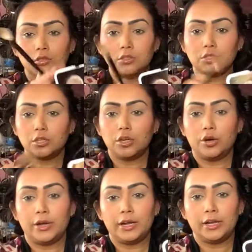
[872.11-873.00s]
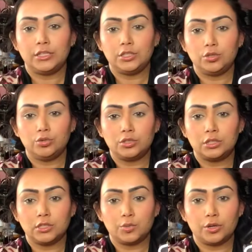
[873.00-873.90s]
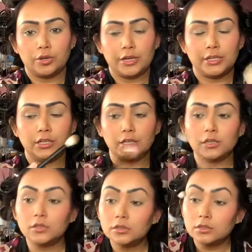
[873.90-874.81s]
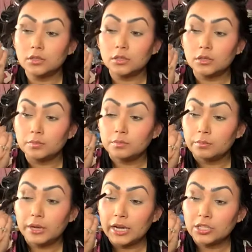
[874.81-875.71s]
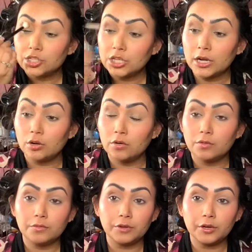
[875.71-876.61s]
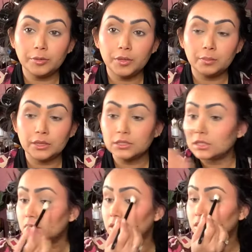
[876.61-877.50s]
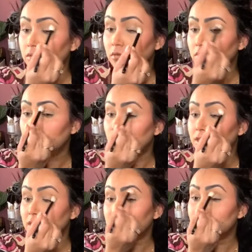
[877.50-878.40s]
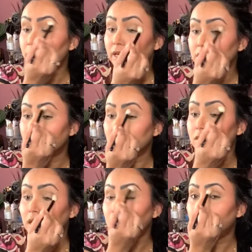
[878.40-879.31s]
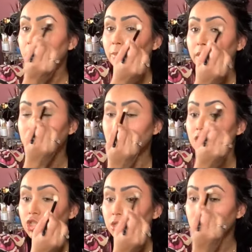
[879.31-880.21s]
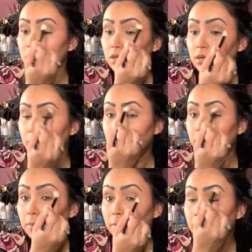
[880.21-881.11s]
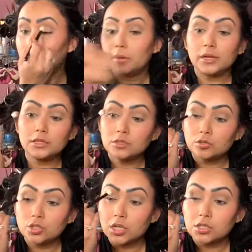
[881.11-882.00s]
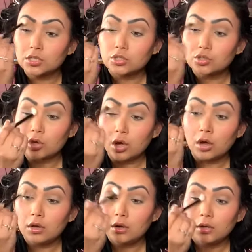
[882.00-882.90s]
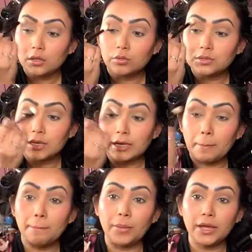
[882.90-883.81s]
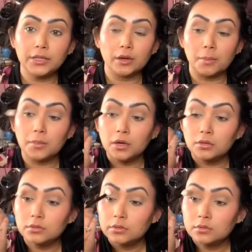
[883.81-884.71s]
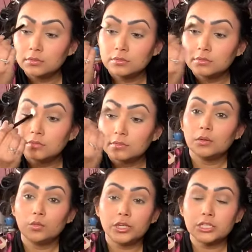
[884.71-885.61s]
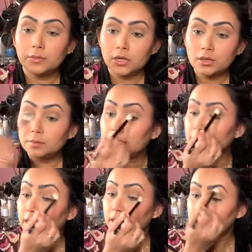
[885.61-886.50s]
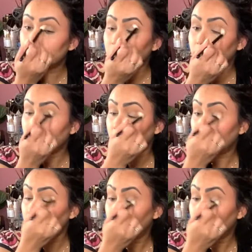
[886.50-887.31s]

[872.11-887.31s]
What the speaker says: Just going to go ahead and use this one right here. The matte shadow. Very pigmented. Wasn't expecting that pigmentation. But as you just saw, it was like bam. Which I'm not complaining, it's a good thing.